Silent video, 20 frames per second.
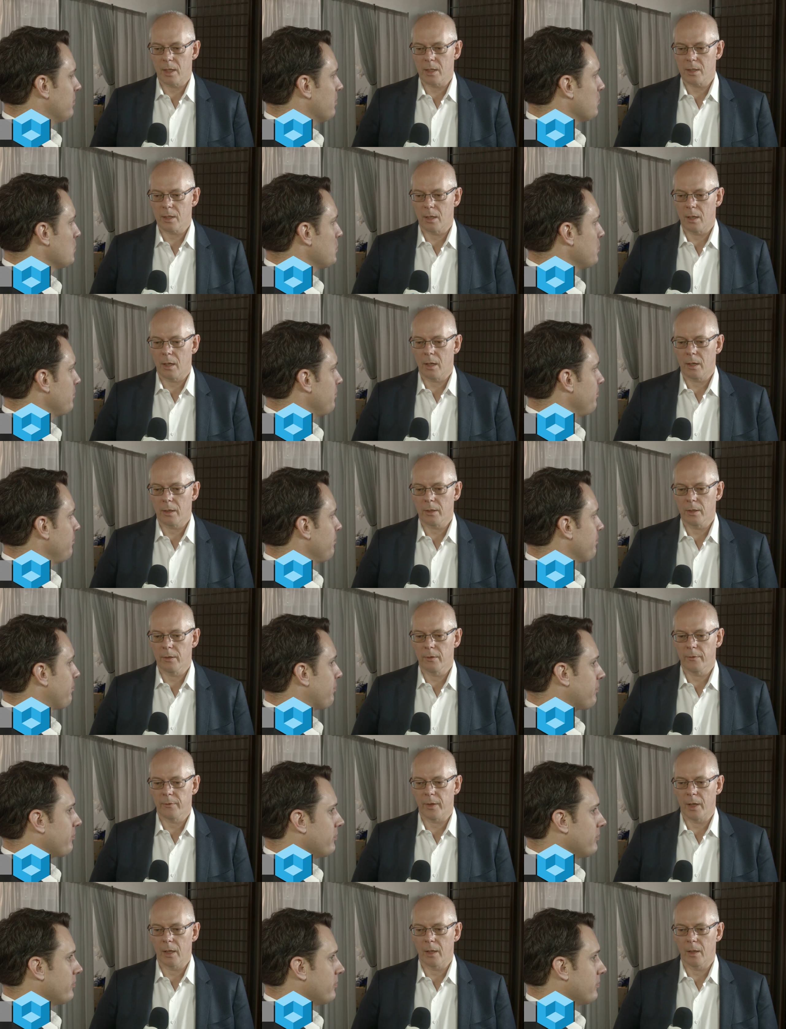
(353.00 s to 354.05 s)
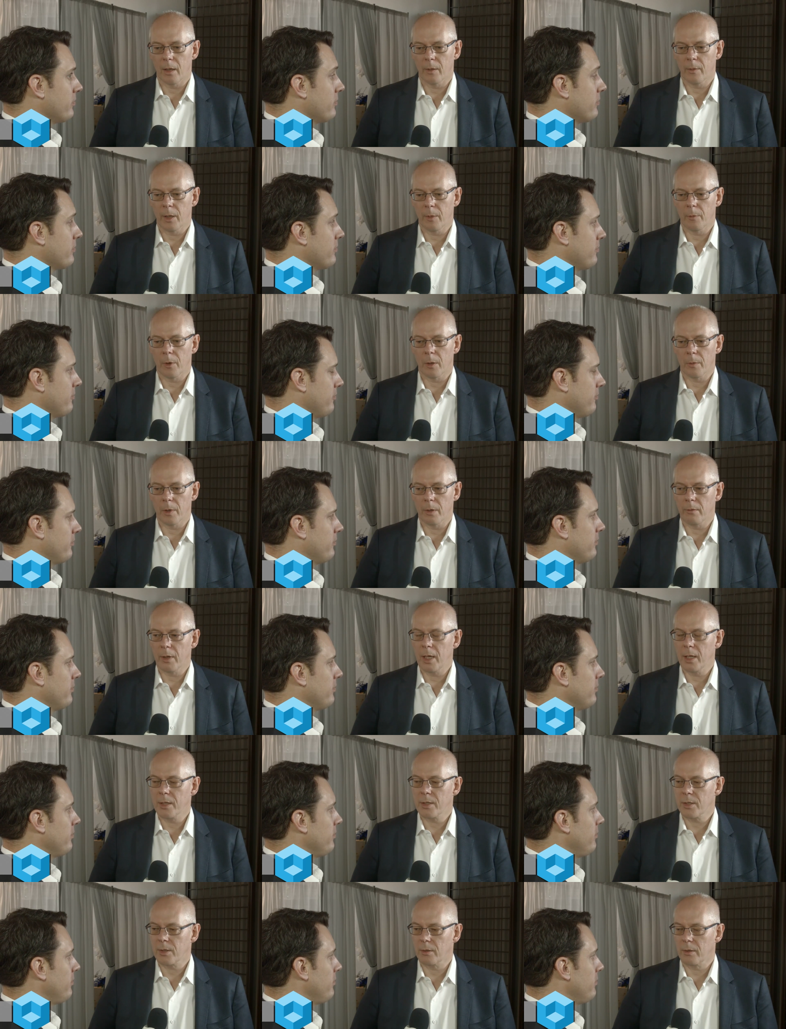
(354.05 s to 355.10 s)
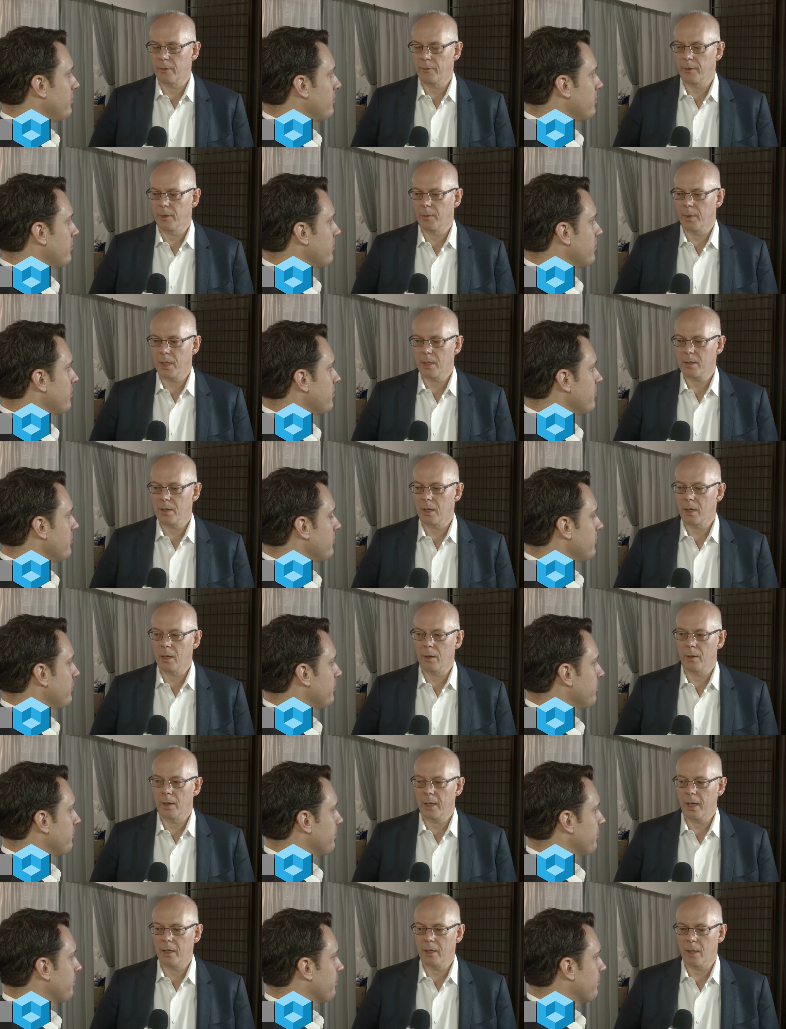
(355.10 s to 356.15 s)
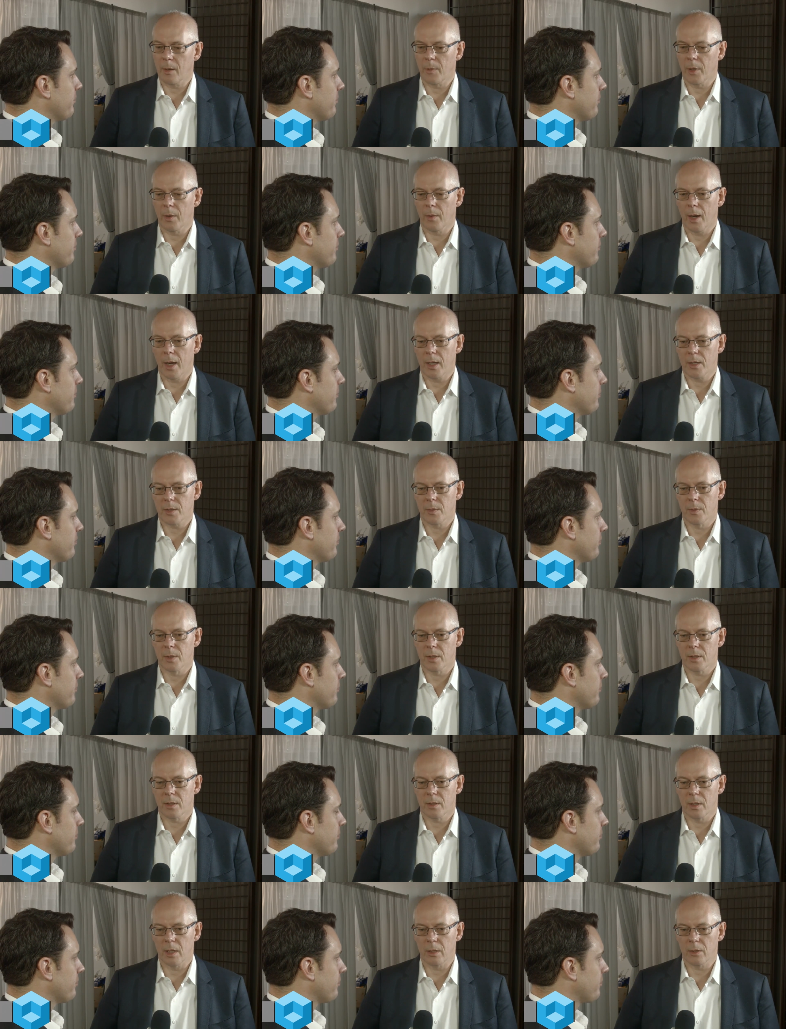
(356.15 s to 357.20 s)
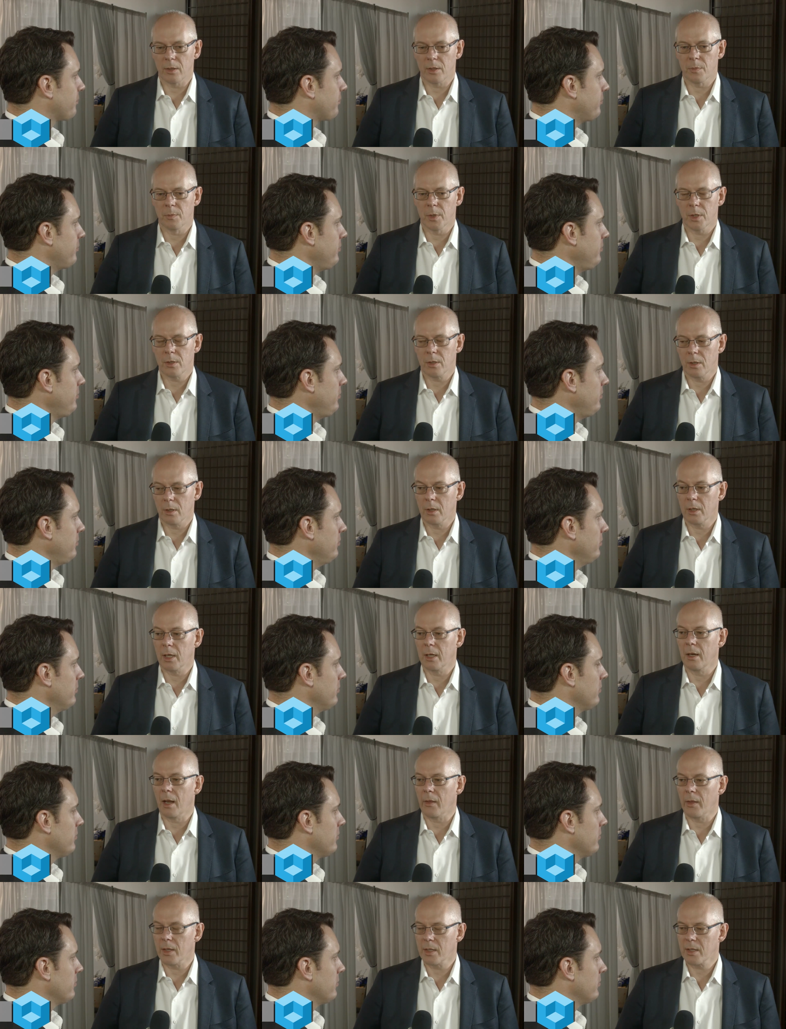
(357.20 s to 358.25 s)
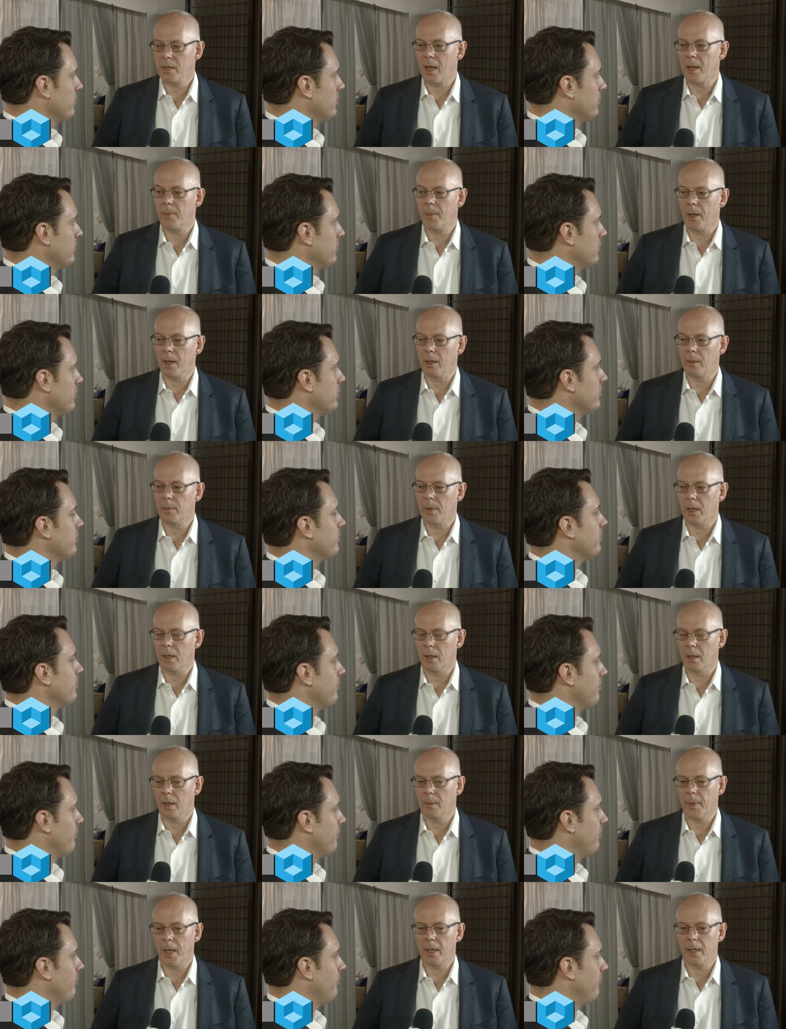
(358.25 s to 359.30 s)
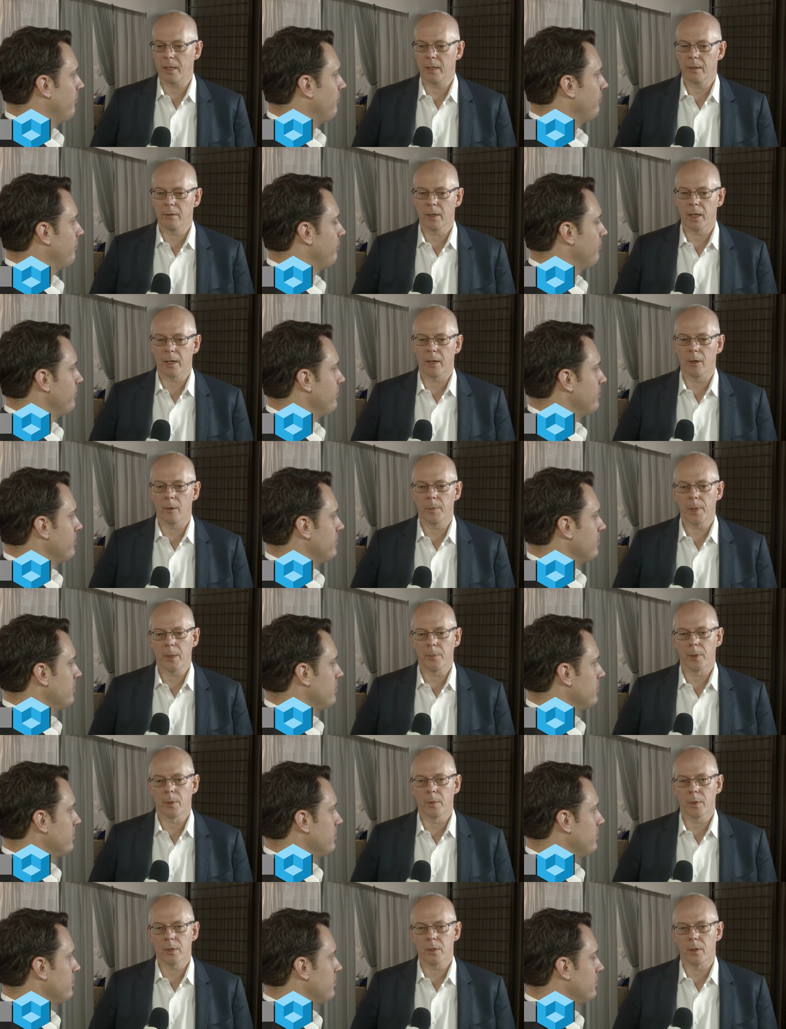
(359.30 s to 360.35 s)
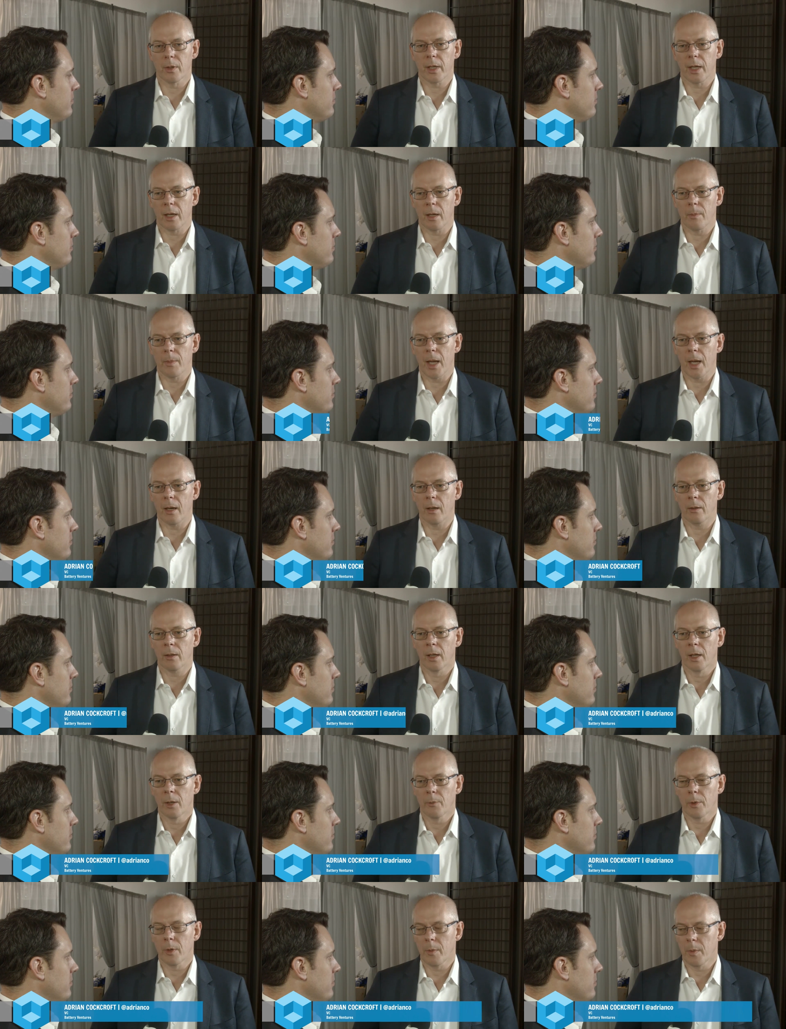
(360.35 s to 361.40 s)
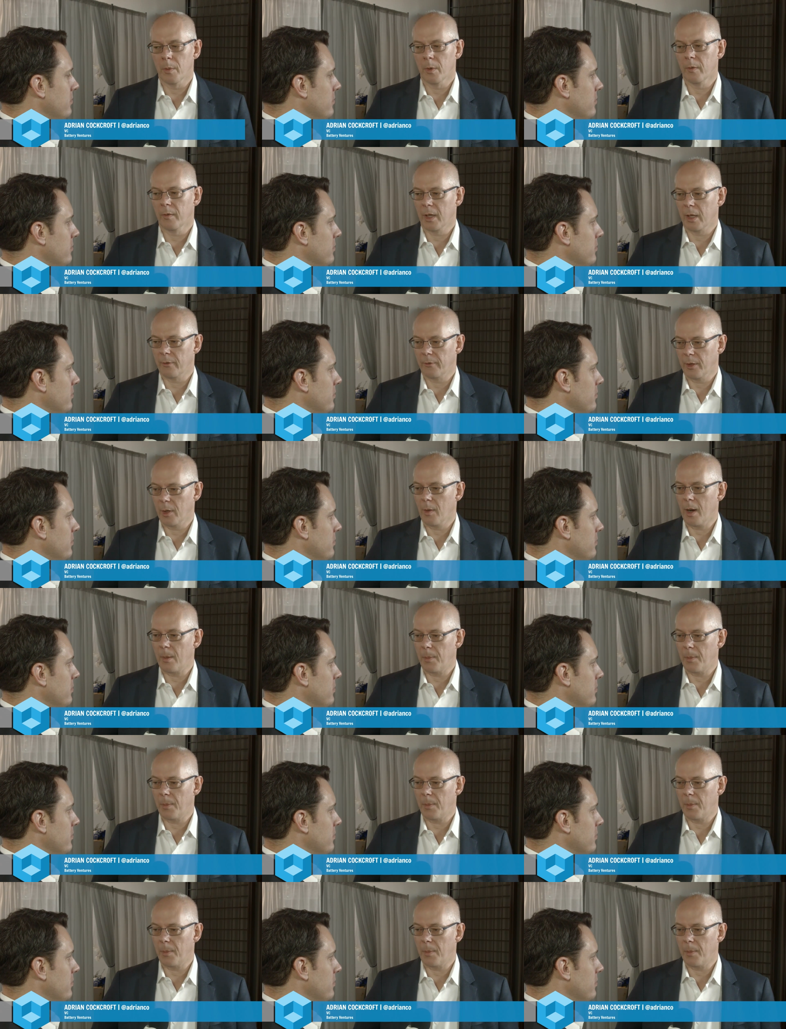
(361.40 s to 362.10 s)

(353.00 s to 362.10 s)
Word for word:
Speaker 1: there's a lot of, uh, I mean, what we really saw a few weeks ago at AWS was it just matured another step up. Uh, about a year ago, people were talking about, well, we're moving a few